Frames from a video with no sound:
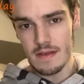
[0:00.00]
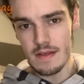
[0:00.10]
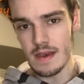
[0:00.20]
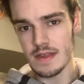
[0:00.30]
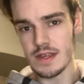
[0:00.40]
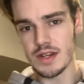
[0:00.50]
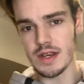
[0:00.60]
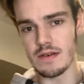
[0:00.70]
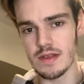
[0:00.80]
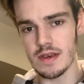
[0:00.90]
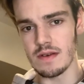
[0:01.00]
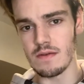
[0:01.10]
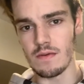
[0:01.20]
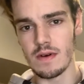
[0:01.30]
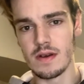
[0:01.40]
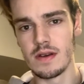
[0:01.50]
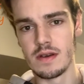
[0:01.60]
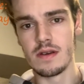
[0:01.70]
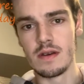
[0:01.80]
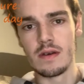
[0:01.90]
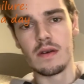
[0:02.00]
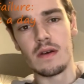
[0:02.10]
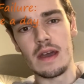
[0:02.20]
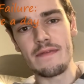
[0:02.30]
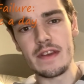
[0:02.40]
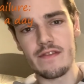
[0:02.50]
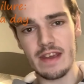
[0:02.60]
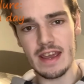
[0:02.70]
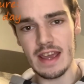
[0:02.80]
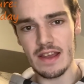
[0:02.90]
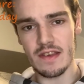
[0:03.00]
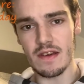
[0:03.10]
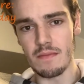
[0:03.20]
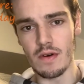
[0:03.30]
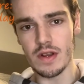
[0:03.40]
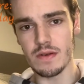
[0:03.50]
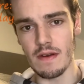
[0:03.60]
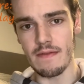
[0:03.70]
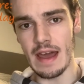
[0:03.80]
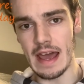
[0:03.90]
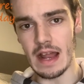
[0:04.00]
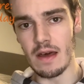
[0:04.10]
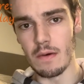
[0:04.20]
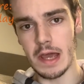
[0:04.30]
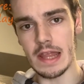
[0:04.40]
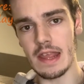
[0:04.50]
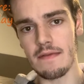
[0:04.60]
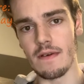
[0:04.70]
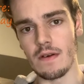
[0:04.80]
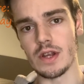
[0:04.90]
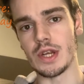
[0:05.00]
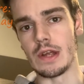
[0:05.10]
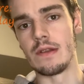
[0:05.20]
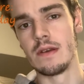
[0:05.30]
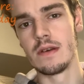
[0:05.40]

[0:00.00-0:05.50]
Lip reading: This is due to if you're drinking too much with a low kidney function,